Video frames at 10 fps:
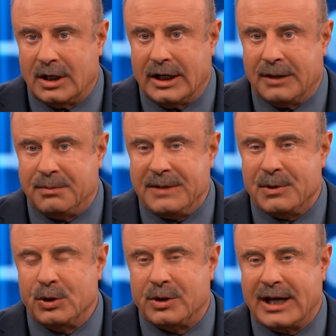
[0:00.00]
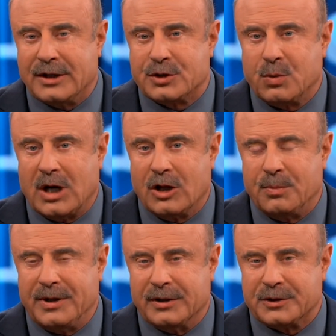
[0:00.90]
And people who can't swallow
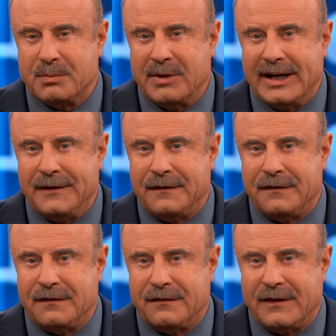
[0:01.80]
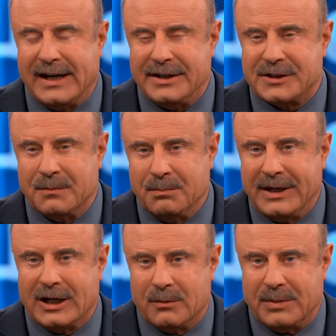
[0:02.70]
pills may face a
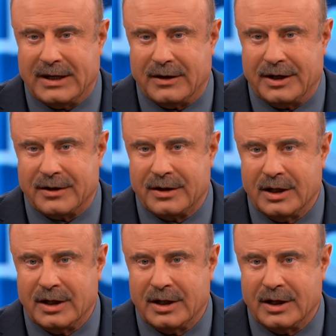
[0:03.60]
mental barrier.